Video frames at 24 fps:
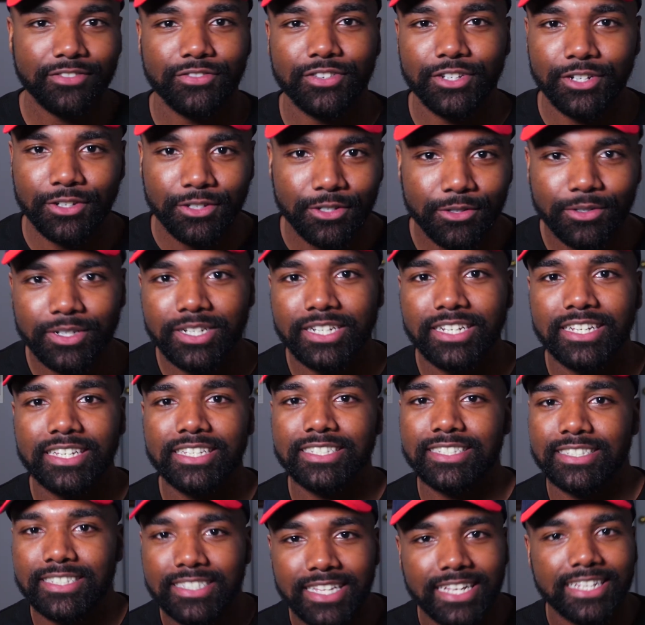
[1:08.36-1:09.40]
if you don't know what it
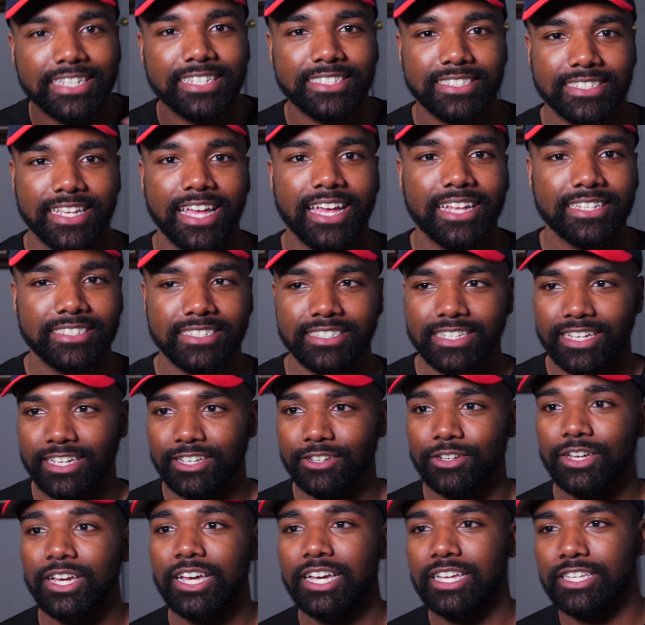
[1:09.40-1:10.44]
is, it's like the sad scale.
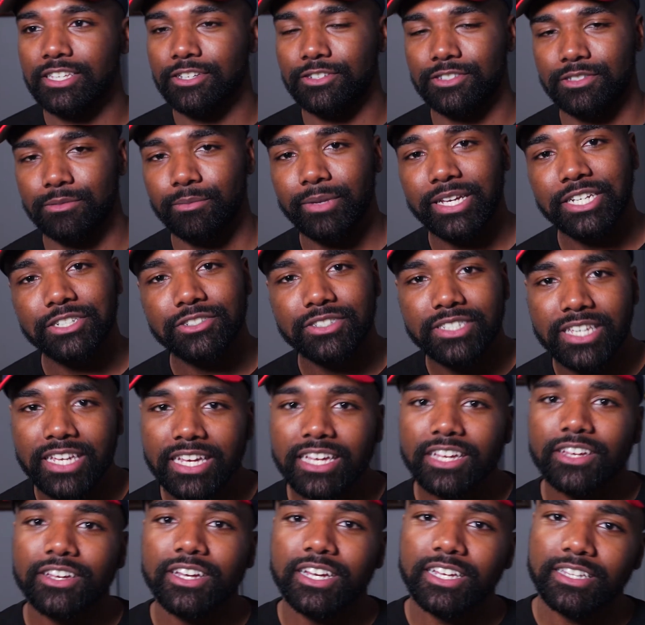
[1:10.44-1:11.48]
There's the major
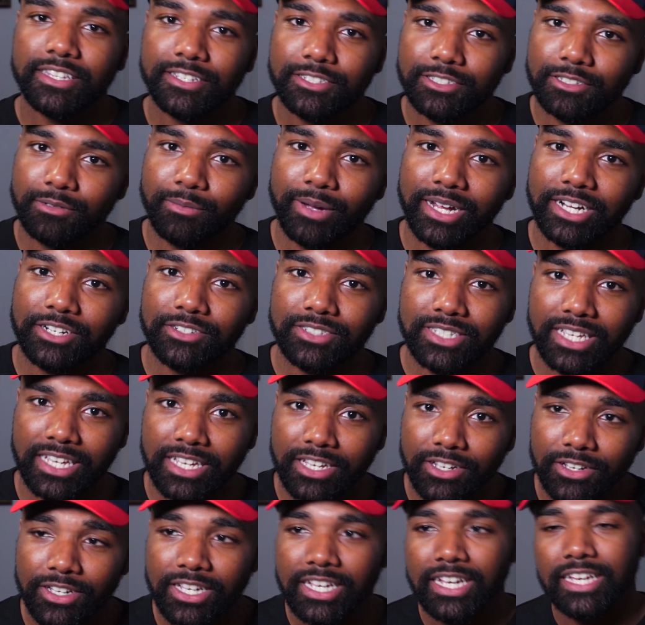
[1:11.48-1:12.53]
scale, there's the minor
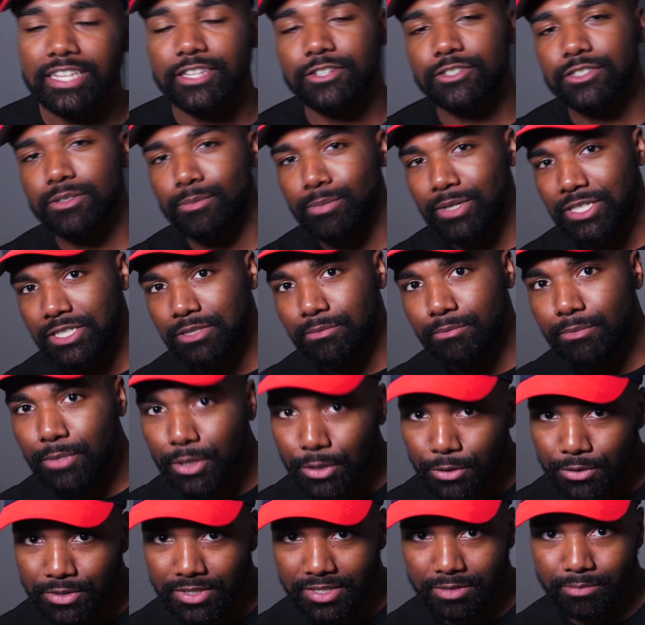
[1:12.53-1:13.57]
scale, and there's a bunch of
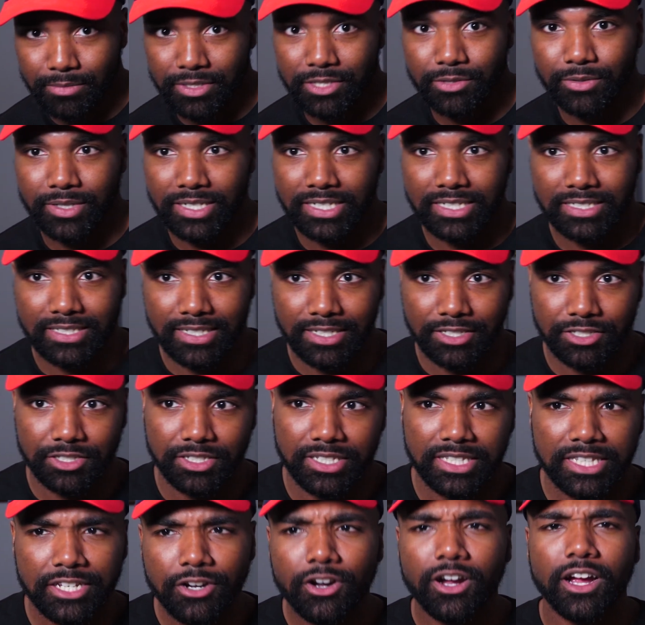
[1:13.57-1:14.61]
modes in between
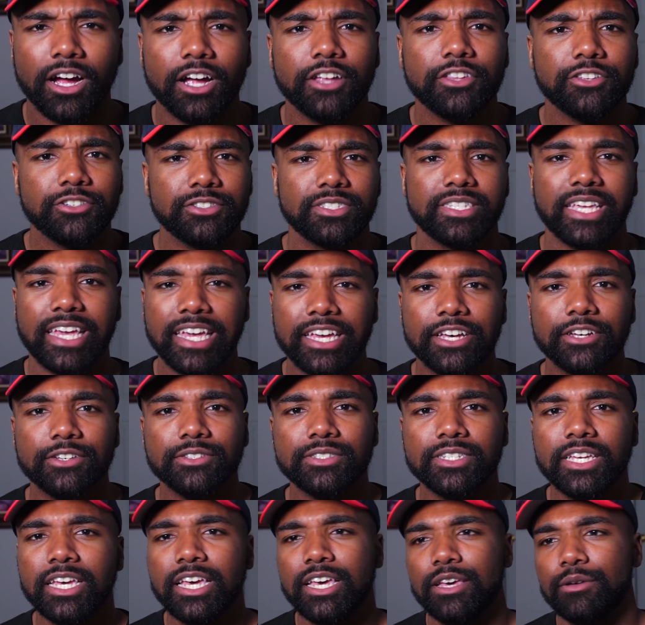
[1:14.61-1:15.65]
essentially. There are other
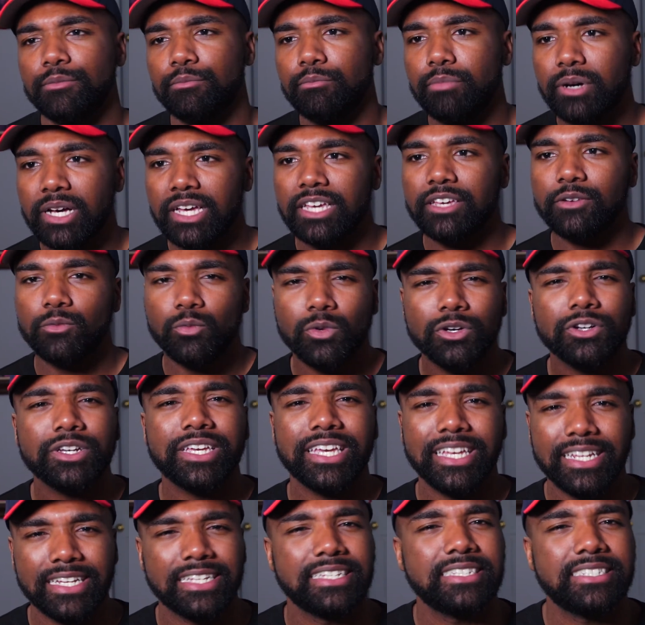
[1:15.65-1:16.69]
scales, but we'll
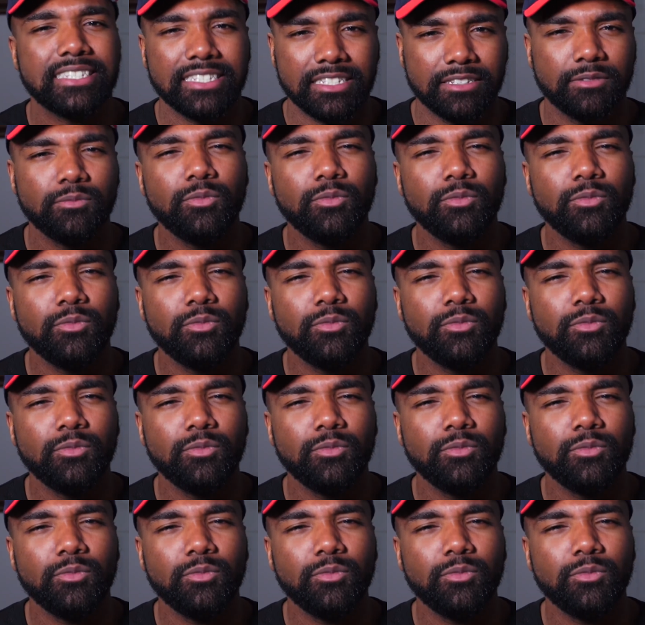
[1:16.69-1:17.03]
get into